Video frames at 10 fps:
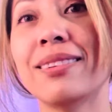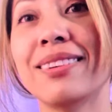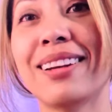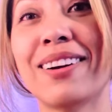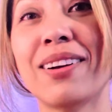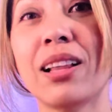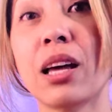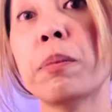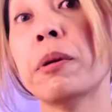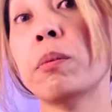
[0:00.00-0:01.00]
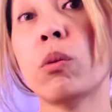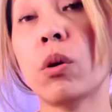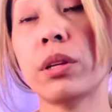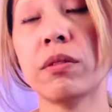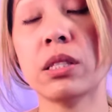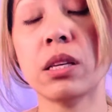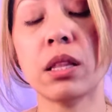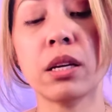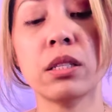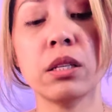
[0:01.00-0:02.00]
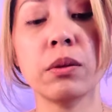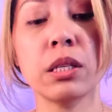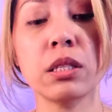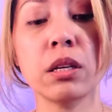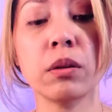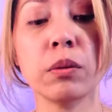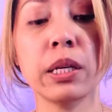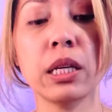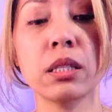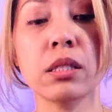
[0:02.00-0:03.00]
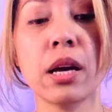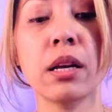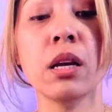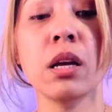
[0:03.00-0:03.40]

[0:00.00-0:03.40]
You know, a lot of people won't even say that to you in a tarot reading is that